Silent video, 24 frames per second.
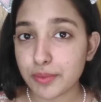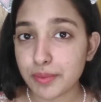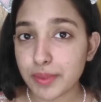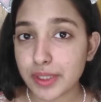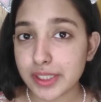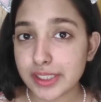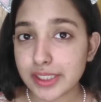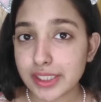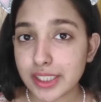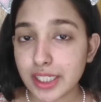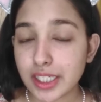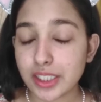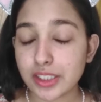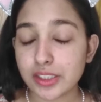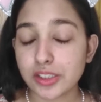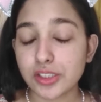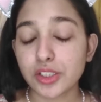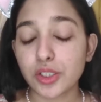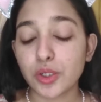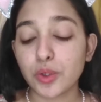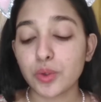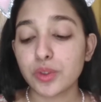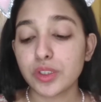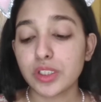my skin
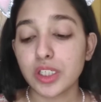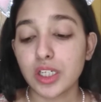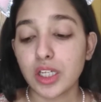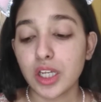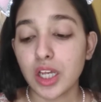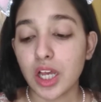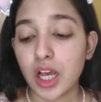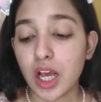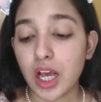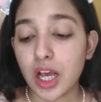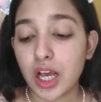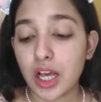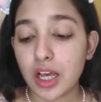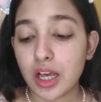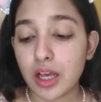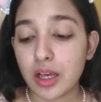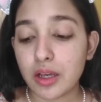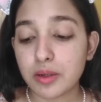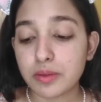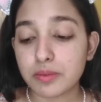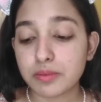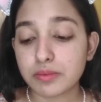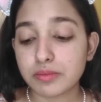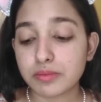tone.
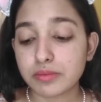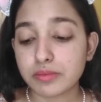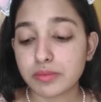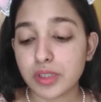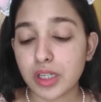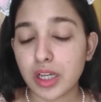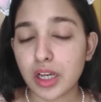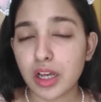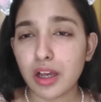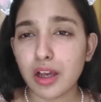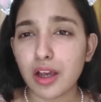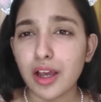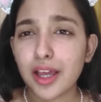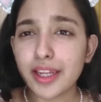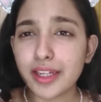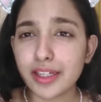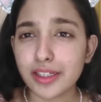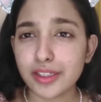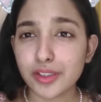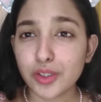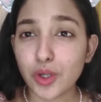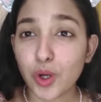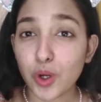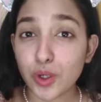And
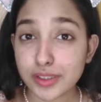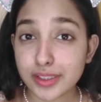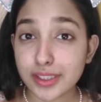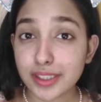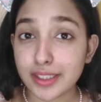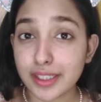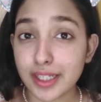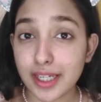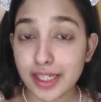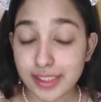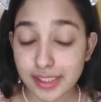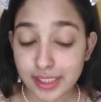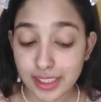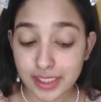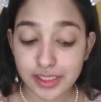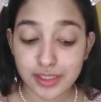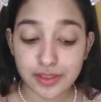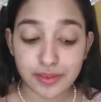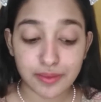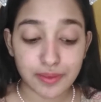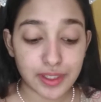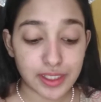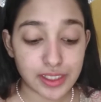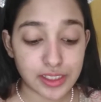it oxidizes
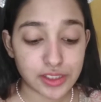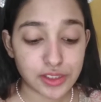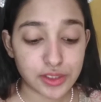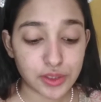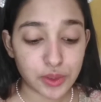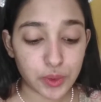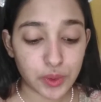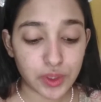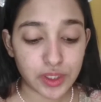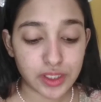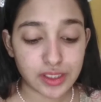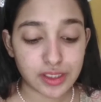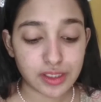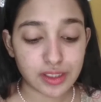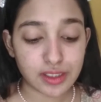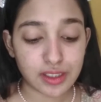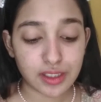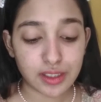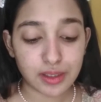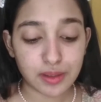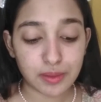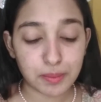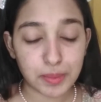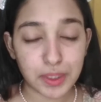as well, so it
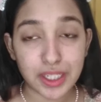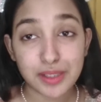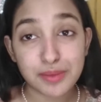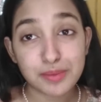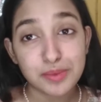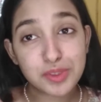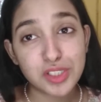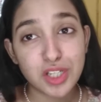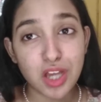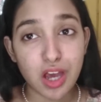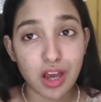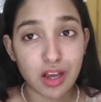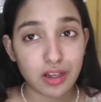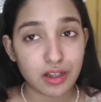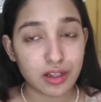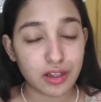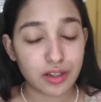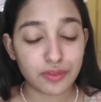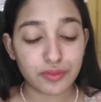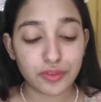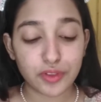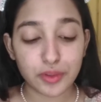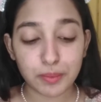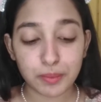becomes
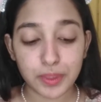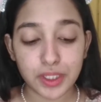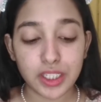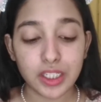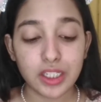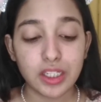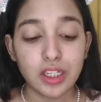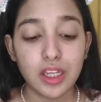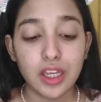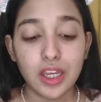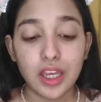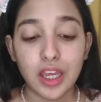darker for me.